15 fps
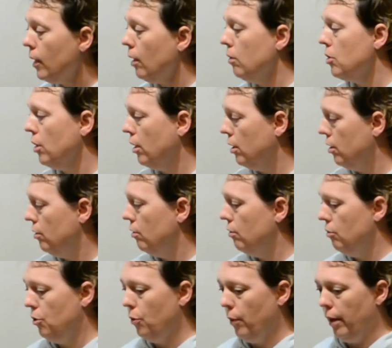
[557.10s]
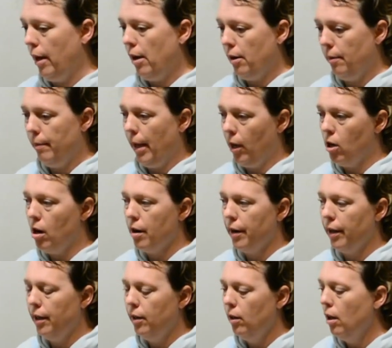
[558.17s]
to do it out in my
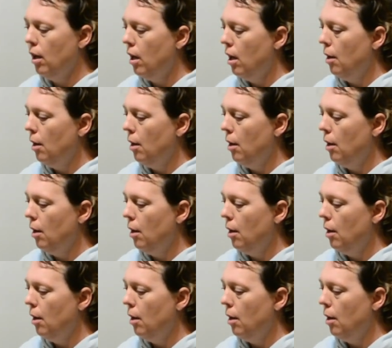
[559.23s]
garden,